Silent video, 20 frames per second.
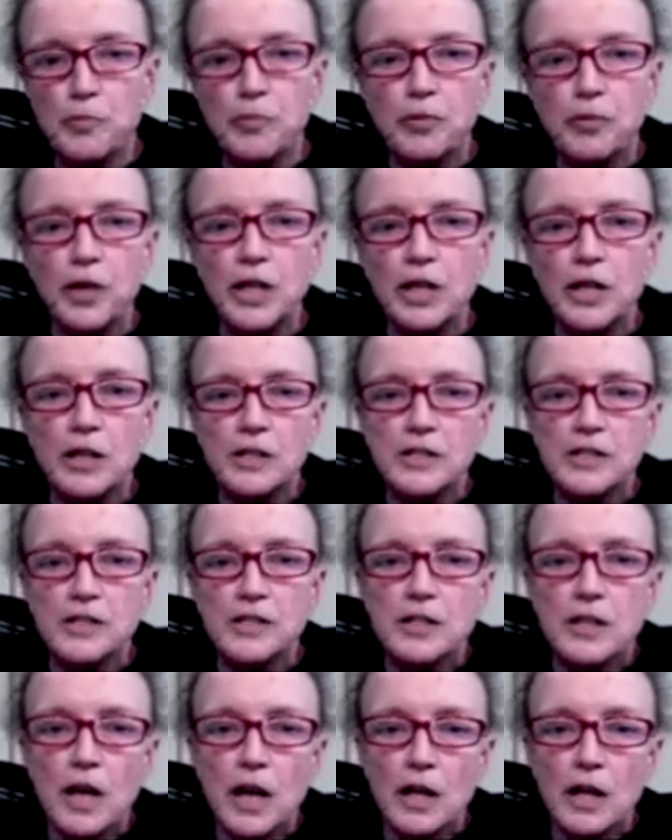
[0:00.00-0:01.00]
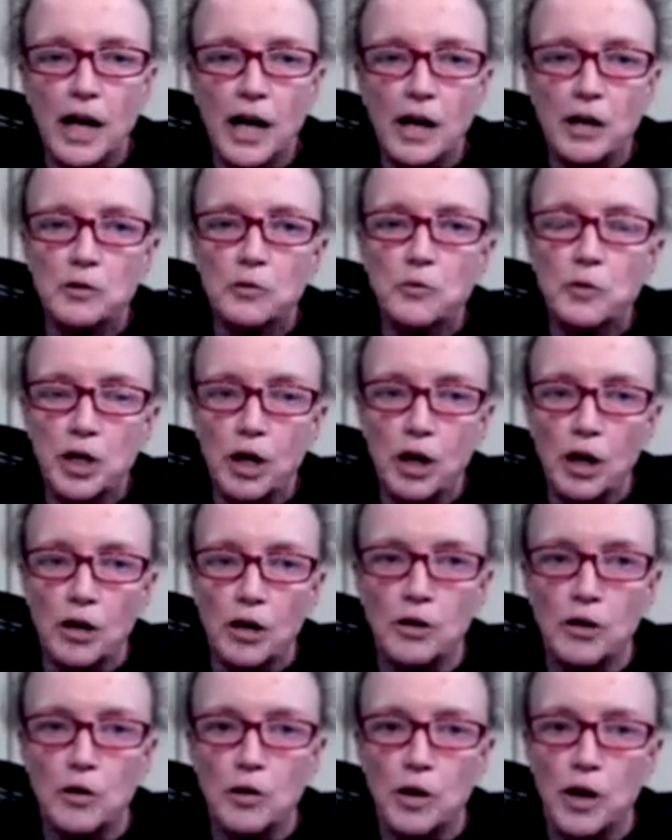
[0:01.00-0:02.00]
breeds that we all
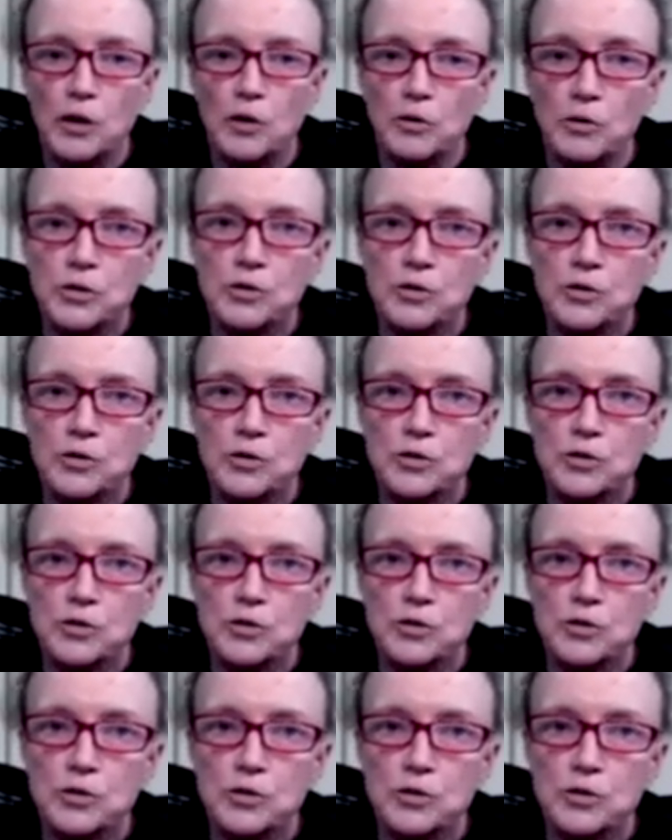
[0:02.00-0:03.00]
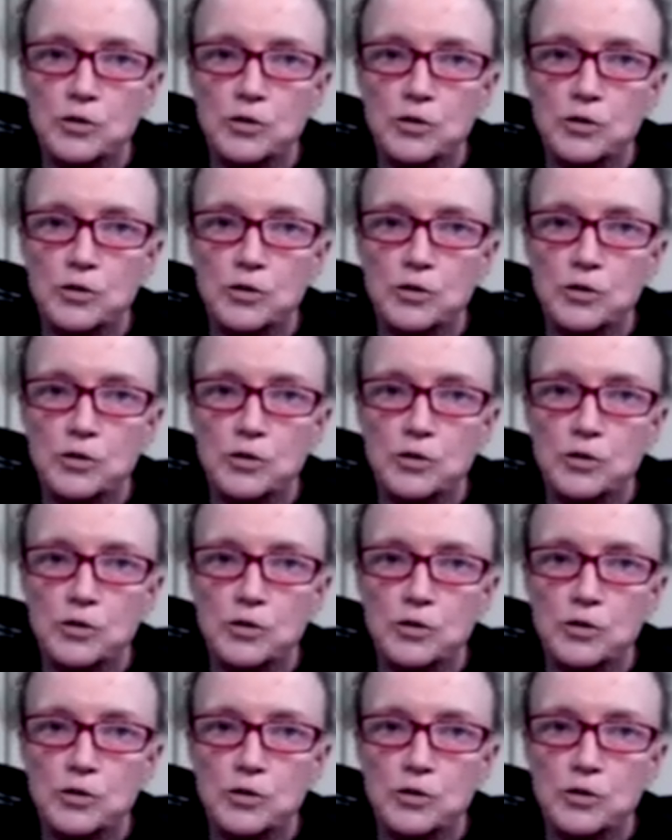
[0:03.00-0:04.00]
know are super prone.
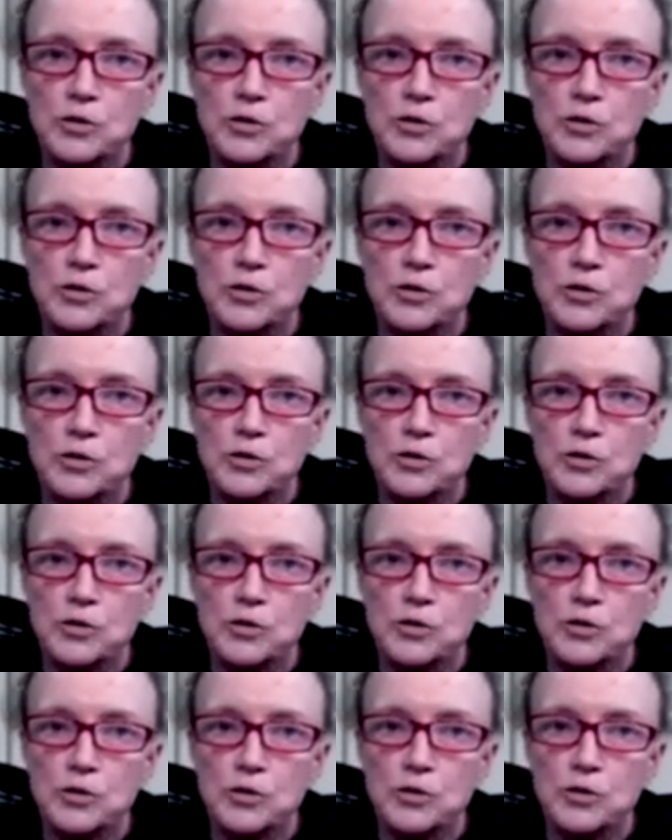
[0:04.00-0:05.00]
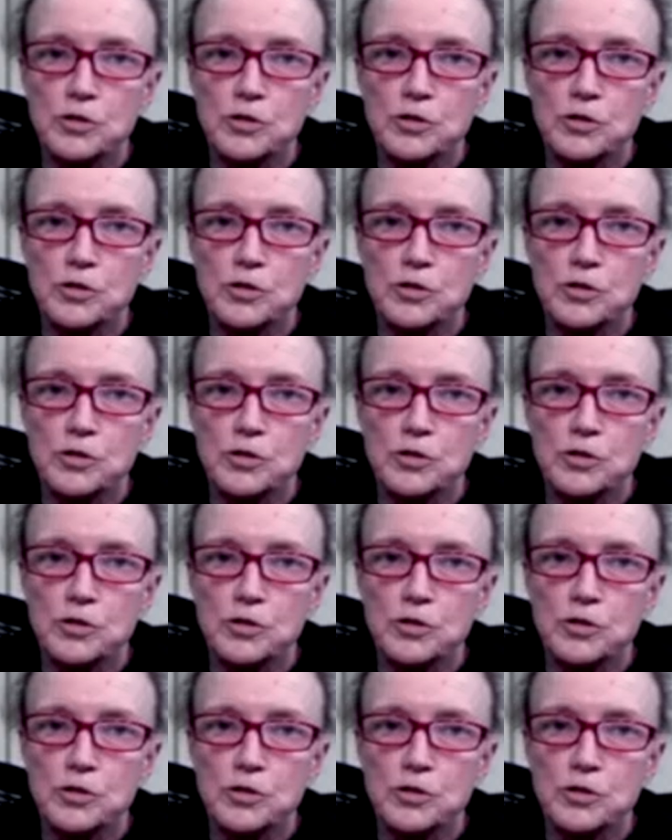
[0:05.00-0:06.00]
Great Danes. Oh, here,
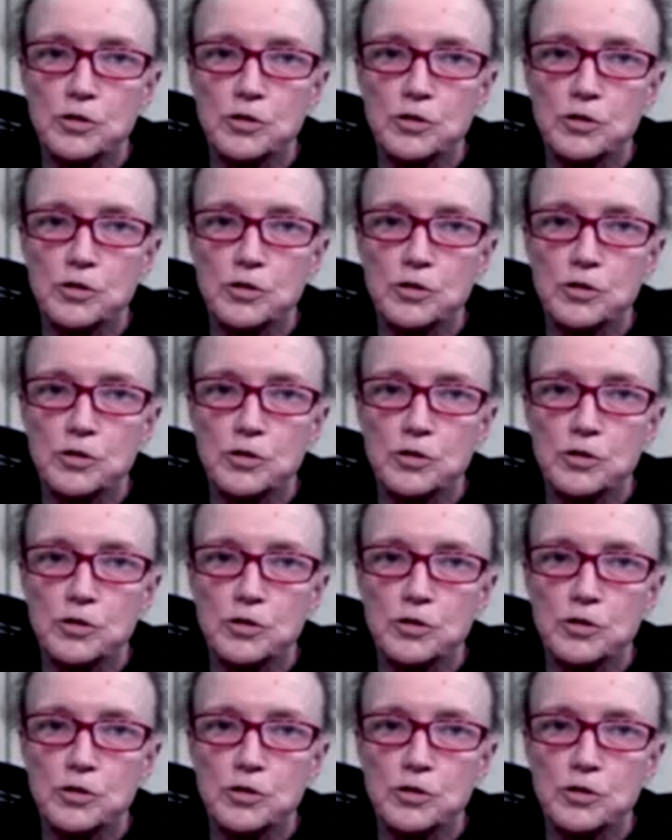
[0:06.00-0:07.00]
hang on, sorry.